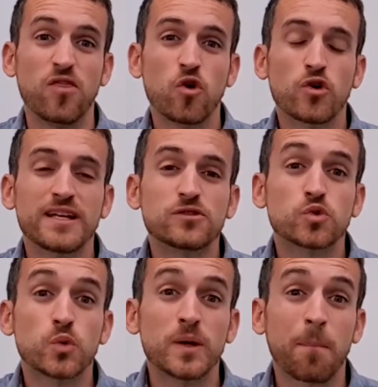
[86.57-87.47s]
no need
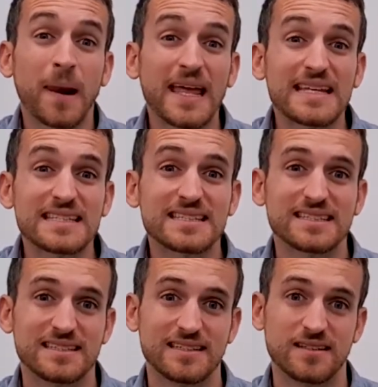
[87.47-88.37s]
to replace
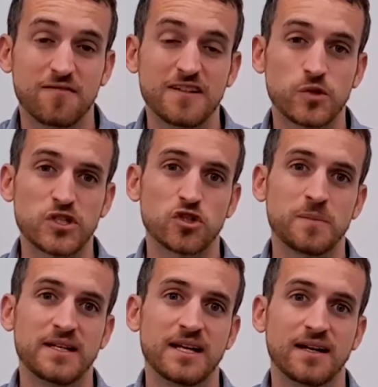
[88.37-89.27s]
the filtration
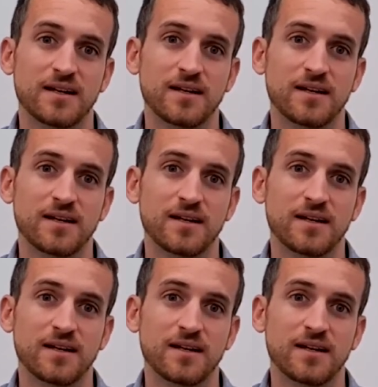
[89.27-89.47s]
media,